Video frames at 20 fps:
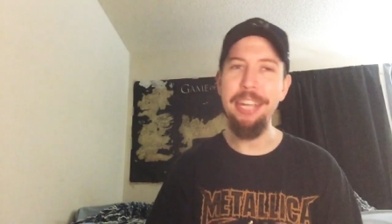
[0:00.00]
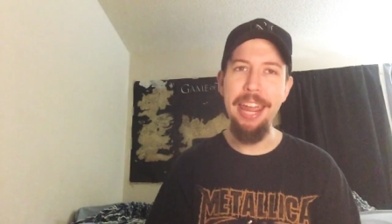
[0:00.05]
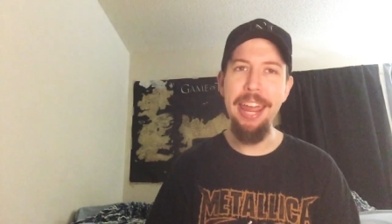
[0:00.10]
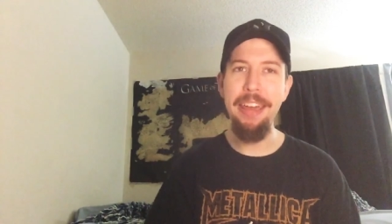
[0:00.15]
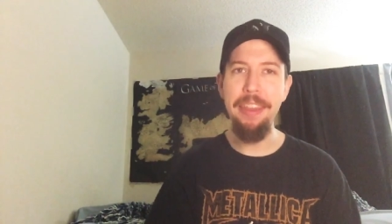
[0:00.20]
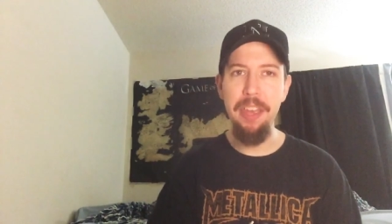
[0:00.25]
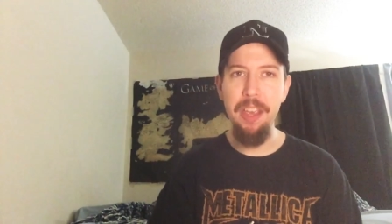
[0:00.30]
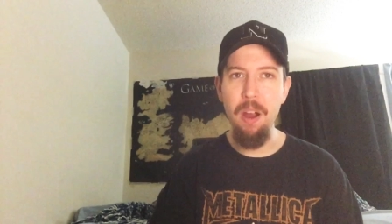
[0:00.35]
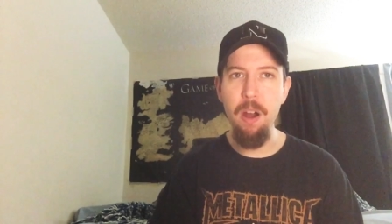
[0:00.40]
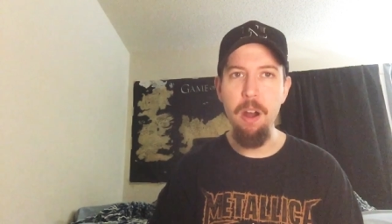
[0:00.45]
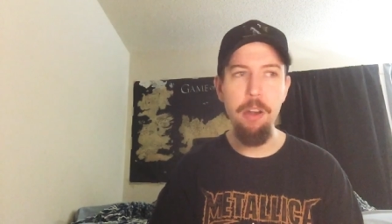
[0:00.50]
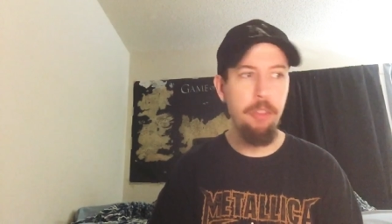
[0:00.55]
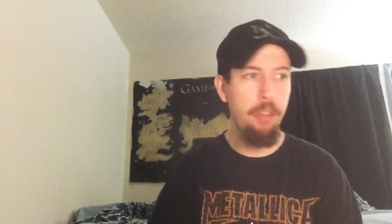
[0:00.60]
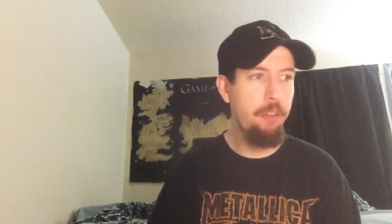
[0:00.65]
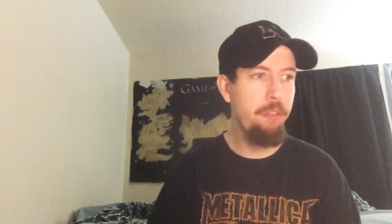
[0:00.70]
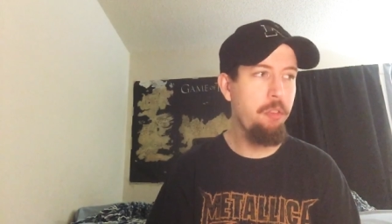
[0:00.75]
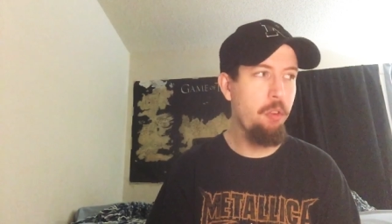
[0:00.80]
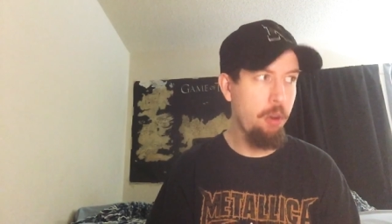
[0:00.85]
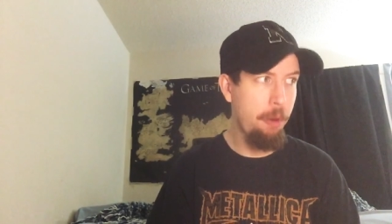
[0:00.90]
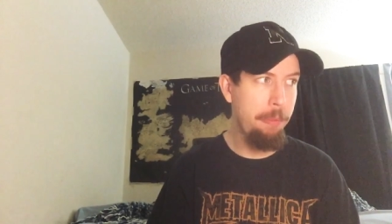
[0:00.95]
Yeah, they are.
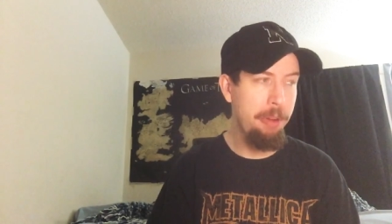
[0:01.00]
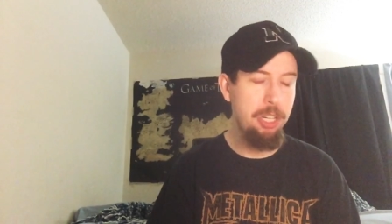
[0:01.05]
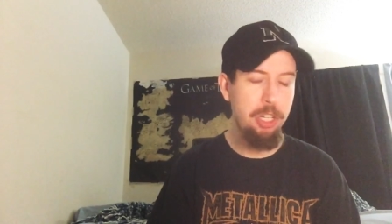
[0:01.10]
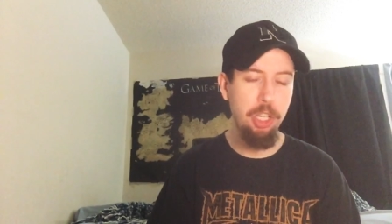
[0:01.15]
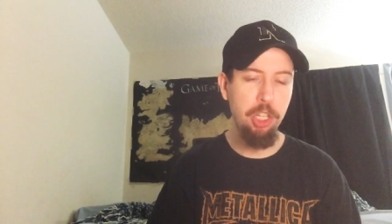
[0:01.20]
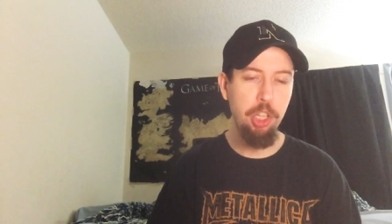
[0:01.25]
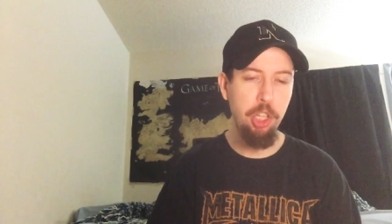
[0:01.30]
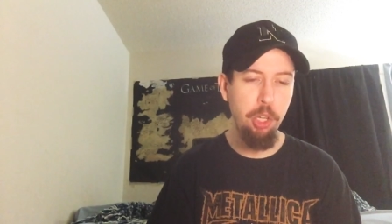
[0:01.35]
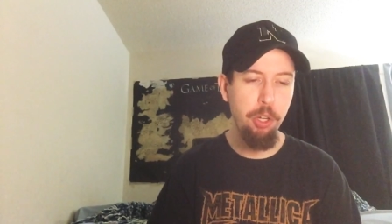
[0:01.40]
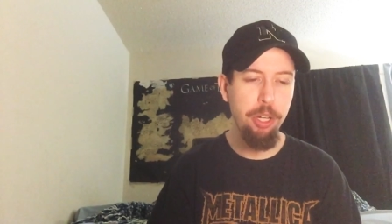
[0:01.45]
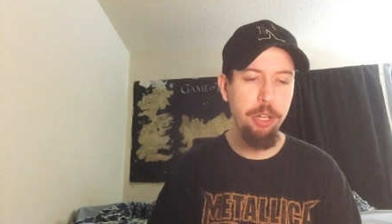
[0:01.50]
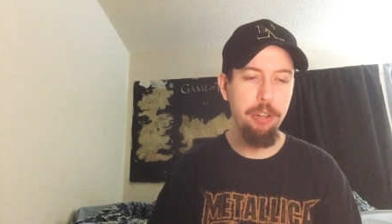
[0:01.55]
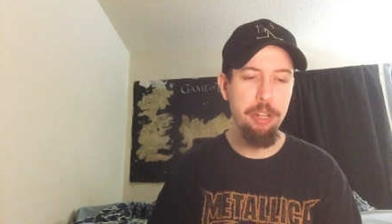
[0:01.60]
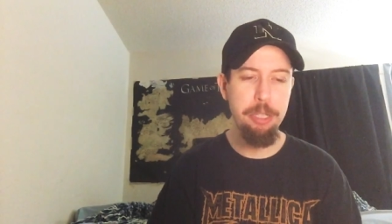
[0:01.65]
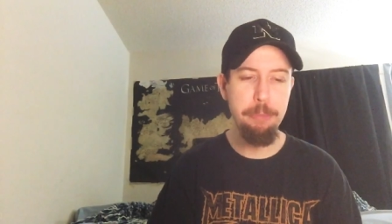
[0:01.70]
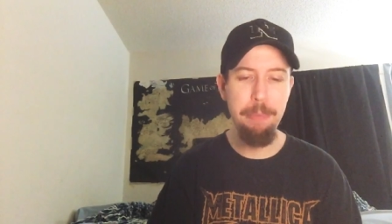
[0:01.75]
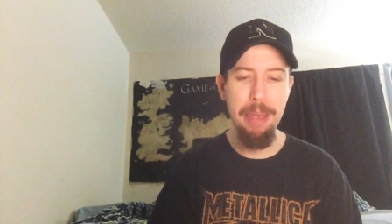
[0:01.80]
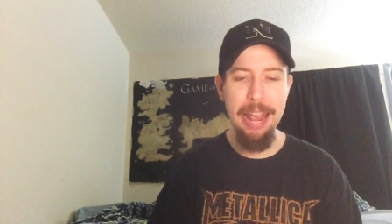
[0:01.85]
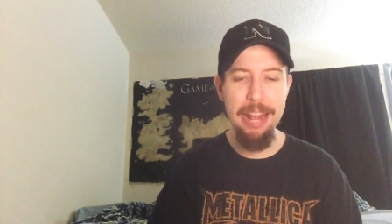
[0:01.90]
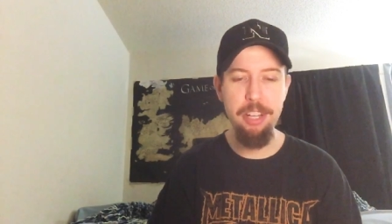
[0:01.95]
They're for a bunch of
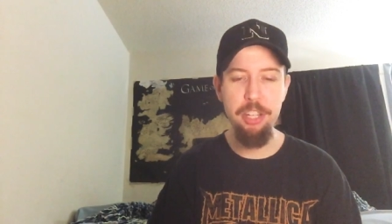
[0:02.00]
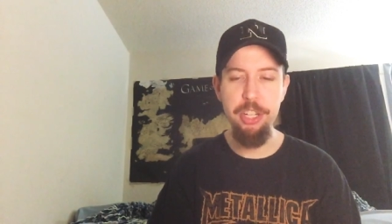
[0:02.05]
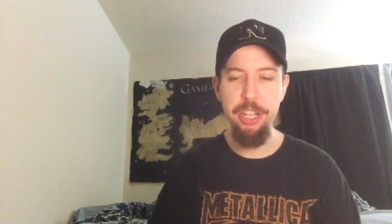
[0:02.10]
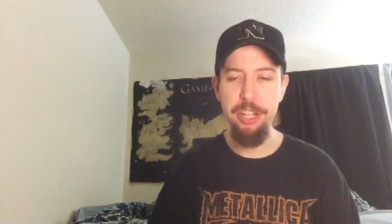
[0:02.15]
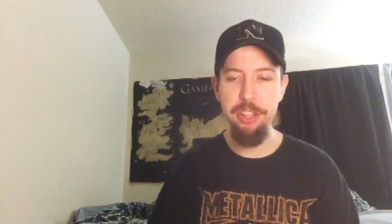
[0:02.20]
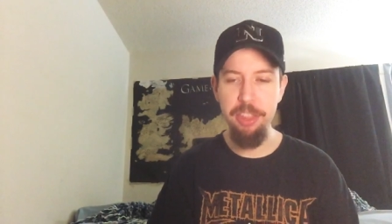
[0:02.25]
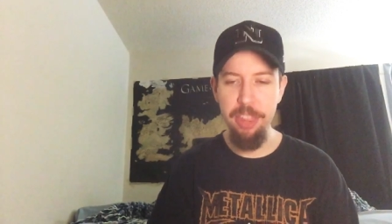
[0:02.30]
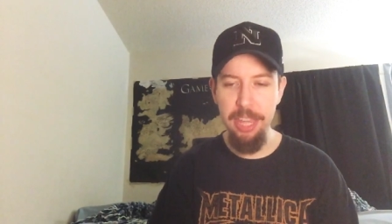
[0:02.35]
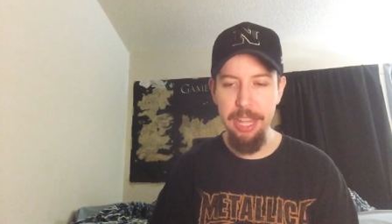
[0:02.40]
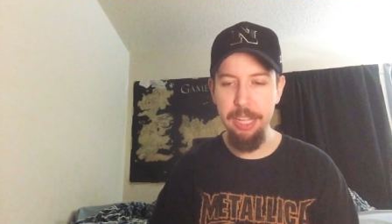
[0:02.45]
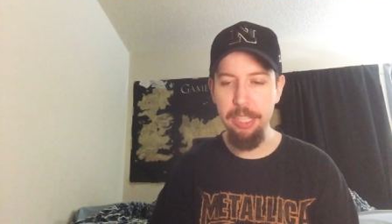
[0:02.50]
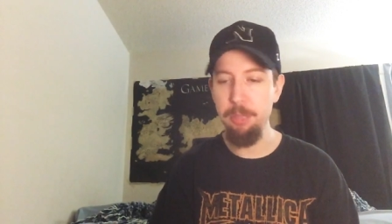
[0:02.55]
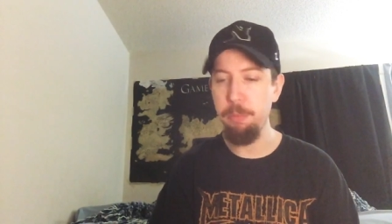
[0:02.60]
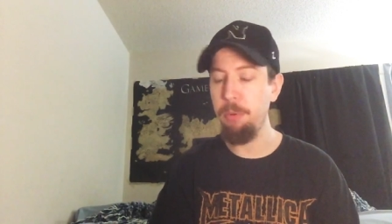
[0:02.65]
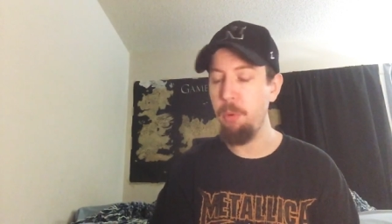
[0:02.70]
ludicrous batshit things.